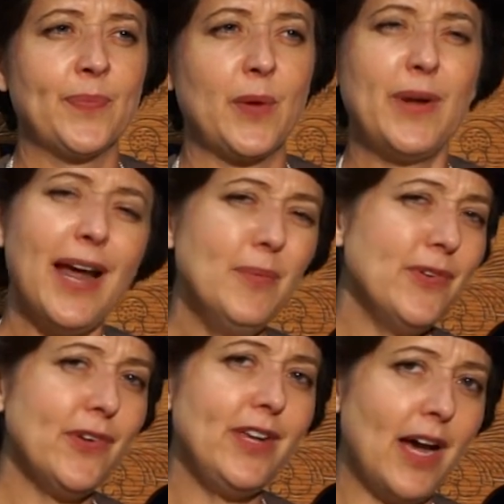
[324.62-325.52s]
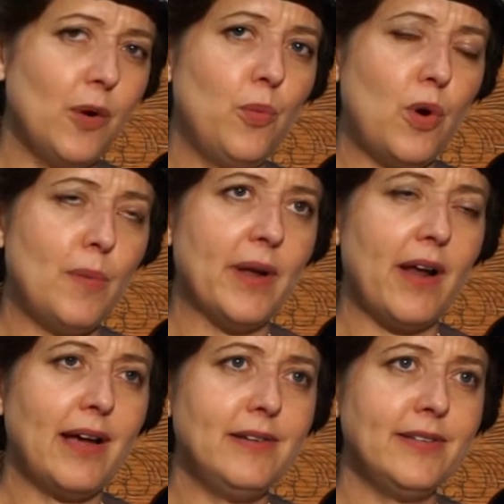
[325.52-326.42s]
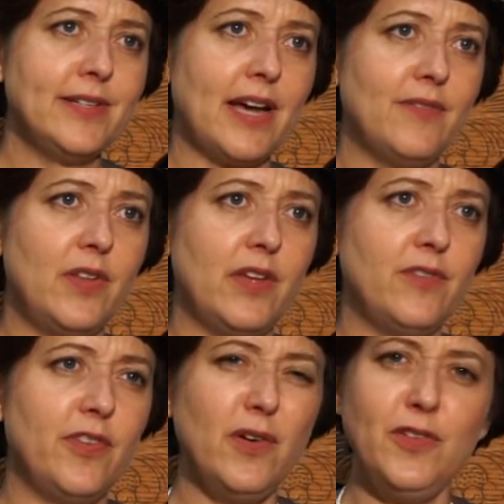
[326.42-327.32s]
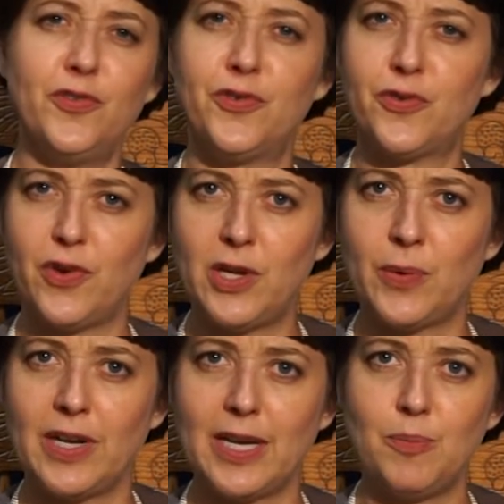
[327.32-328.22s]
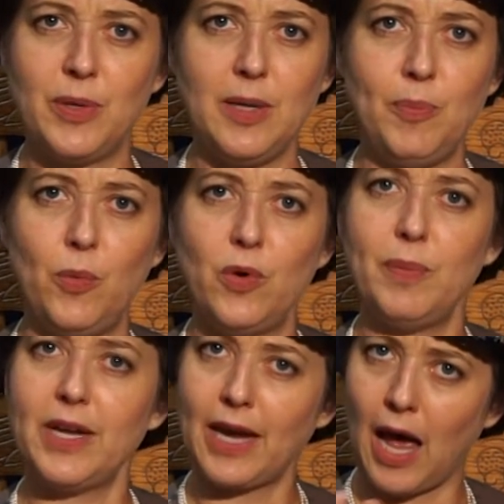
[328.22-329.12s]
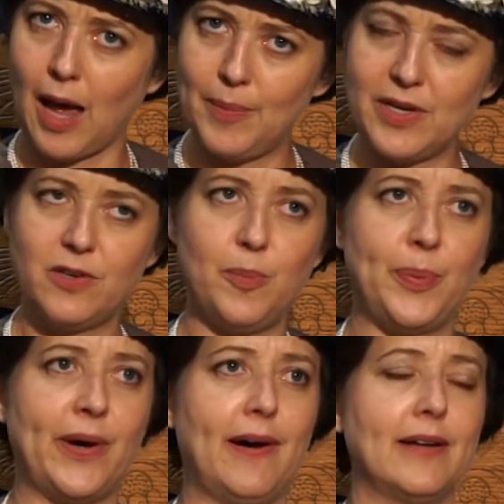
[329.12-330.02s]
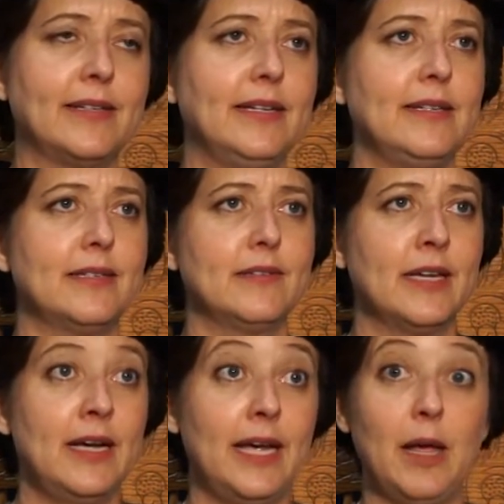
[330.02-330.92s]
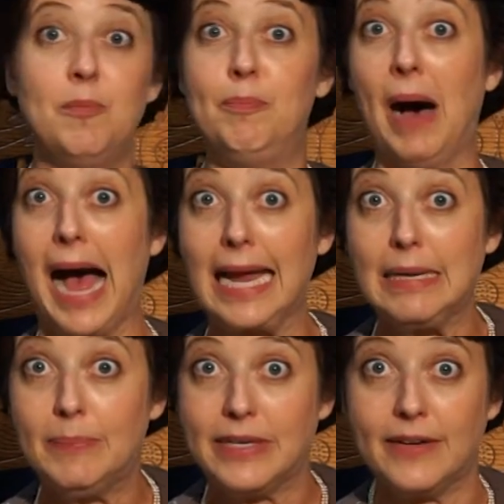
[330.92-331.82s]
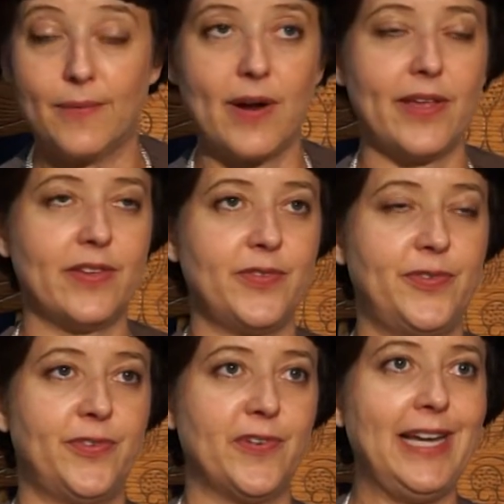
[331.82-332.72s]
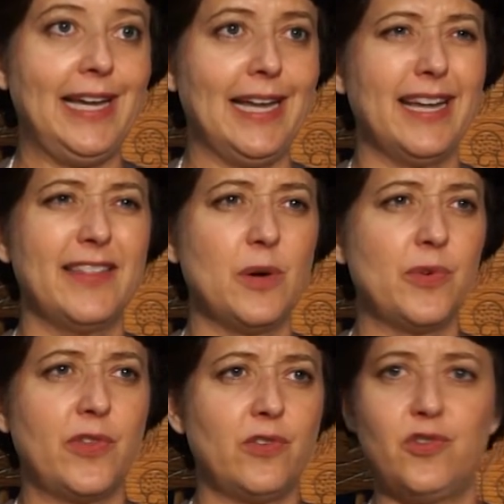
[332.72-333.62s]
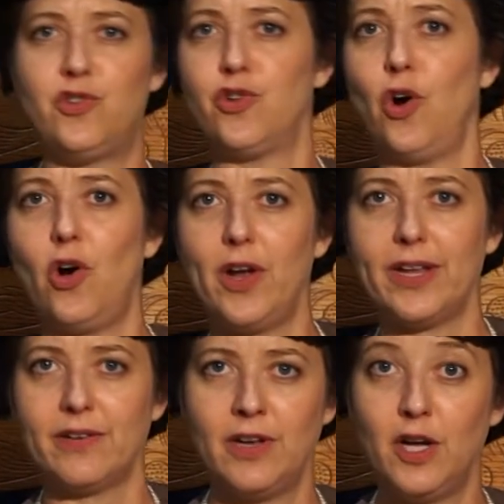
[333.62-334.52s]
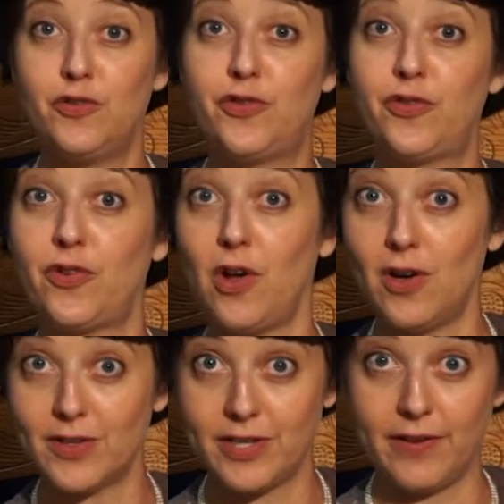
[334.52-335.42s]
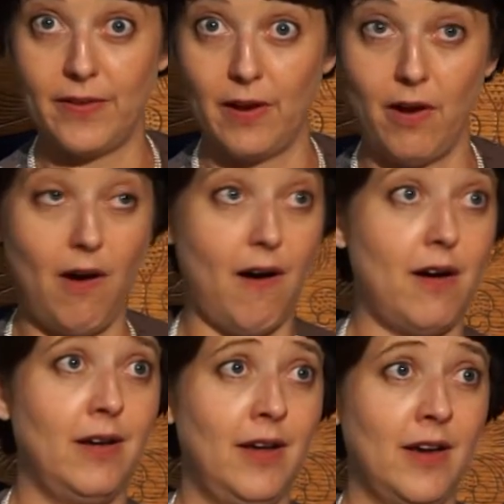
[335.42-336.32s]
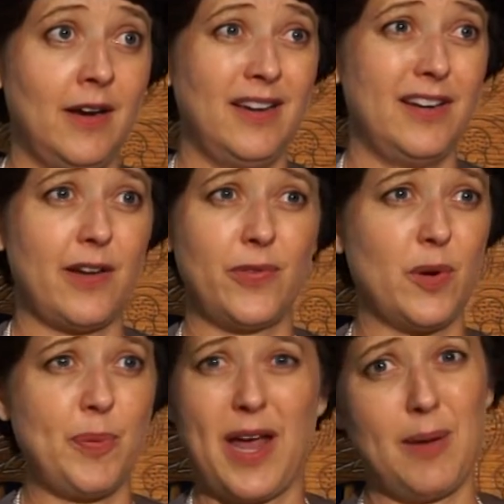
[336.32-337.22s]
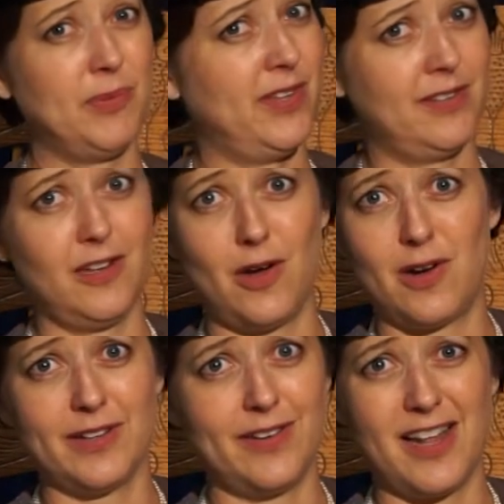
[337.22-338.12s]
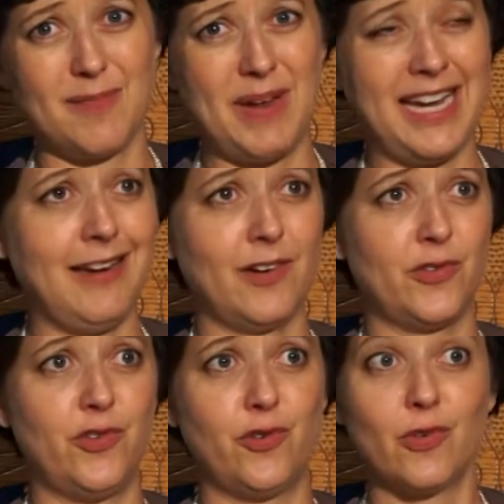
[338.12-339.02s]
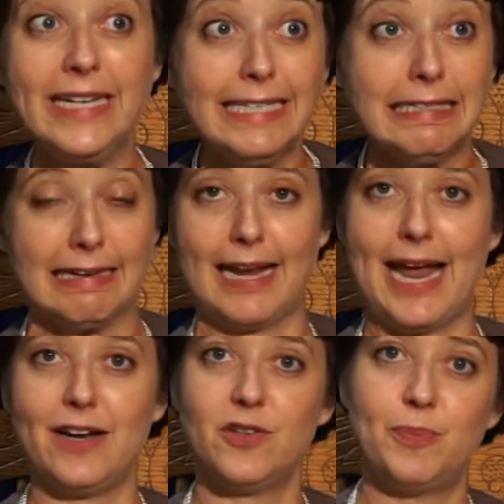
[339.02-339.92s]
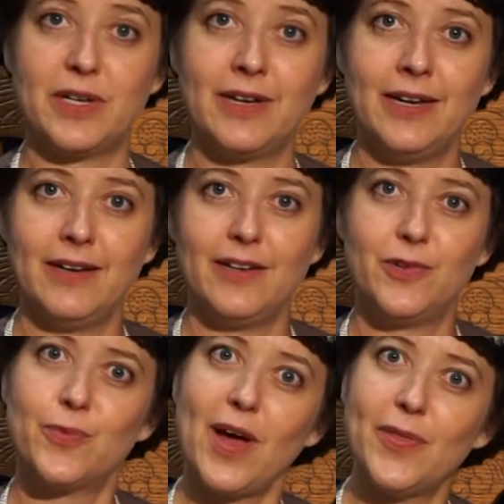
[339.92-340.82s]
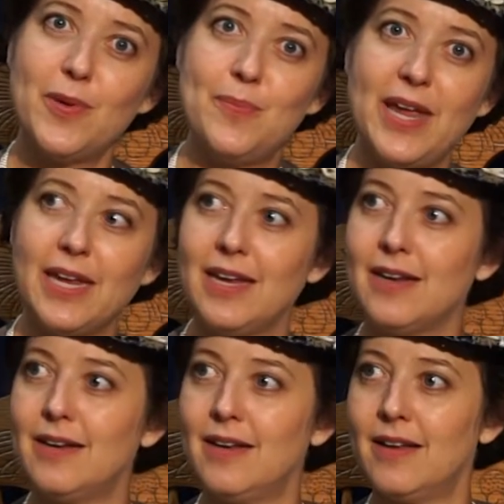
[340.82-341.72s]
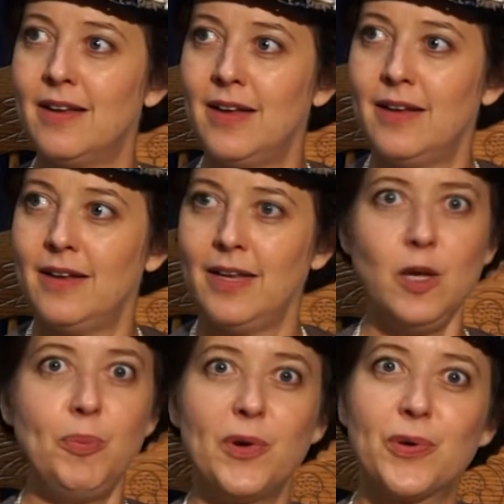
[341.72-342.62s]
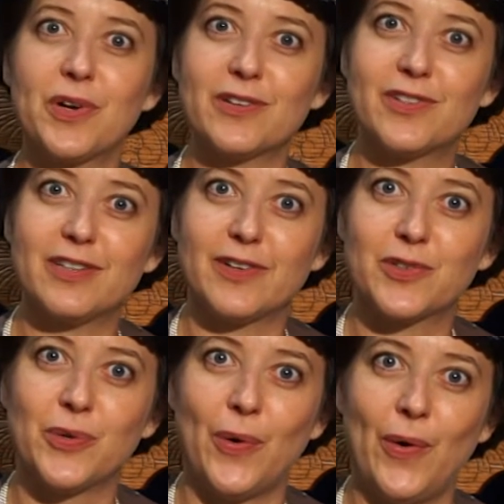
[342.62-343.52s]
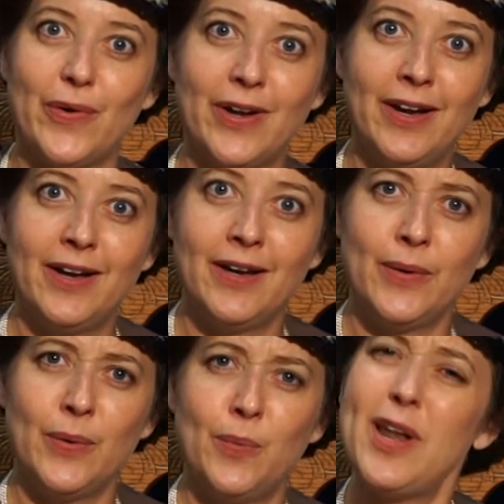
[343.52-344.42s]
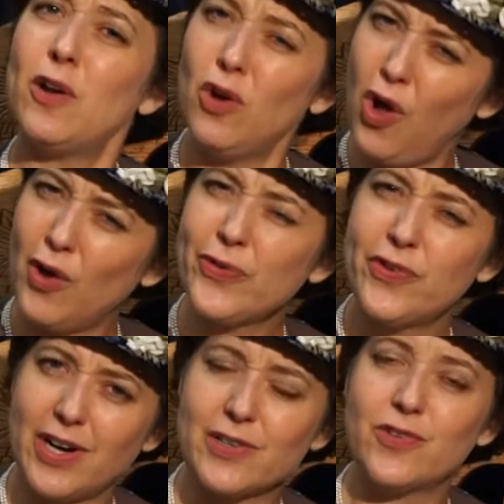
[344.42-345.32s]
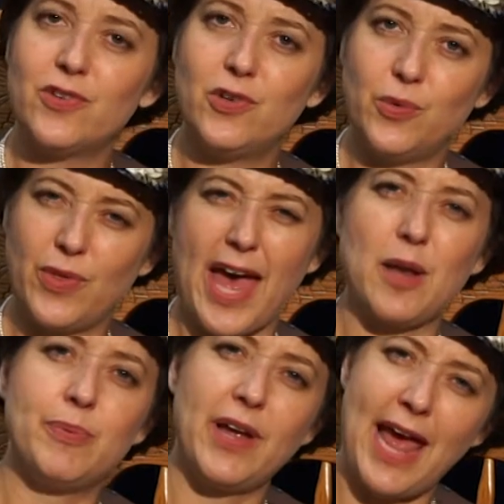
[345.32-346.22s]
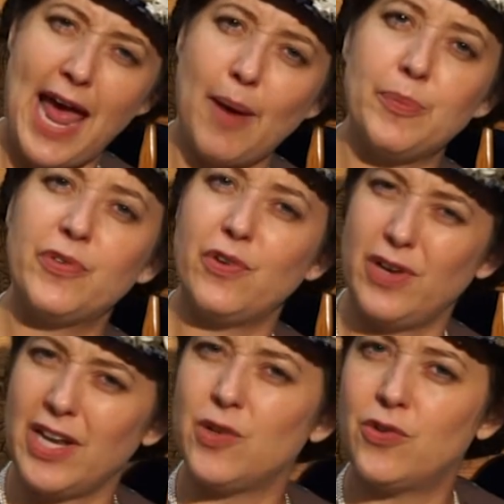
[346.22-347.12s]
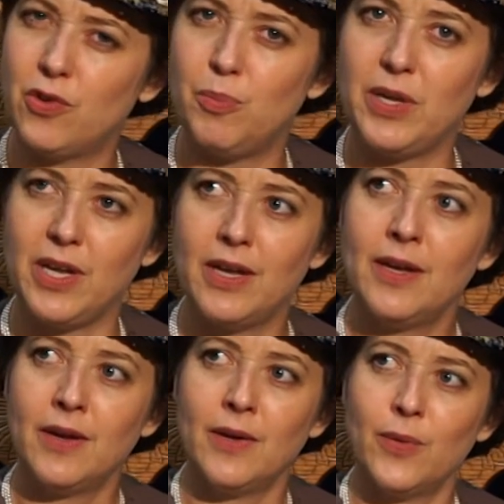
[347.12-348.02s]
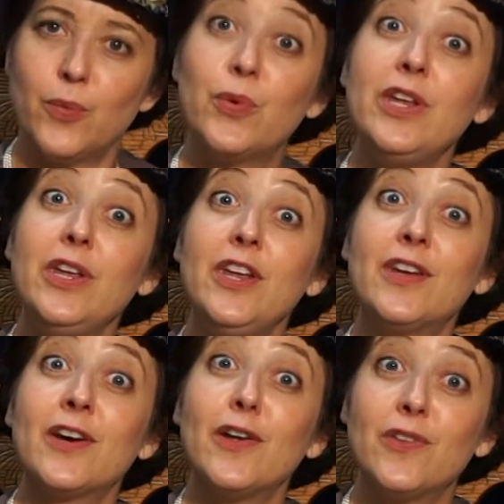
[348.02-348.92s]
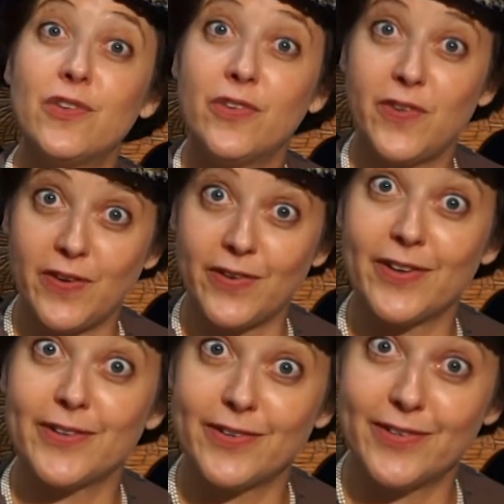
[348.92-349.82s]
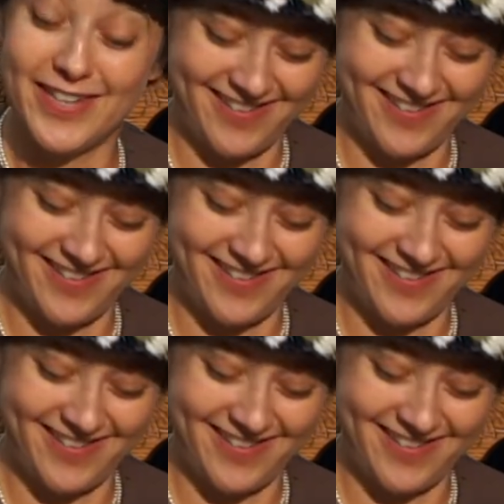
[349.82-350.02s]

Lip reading: When I was a young woman, I discovered that very frequently people would be coming to parties and imbibing rather freely, and there was this joy in flaunting the law. And I thought perhaps this law is not making us drink less, but is rather making hypocrites of us all. When a law starts to do that, perhaps it needs to be reconsidered.